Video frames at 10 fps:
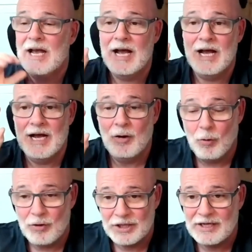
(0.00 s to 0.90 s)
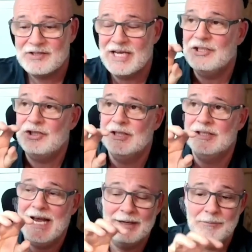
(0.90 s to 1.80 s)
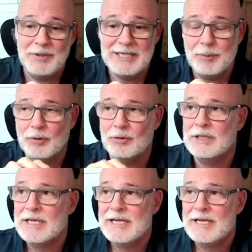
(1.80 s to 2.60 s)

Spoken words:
organization, and people,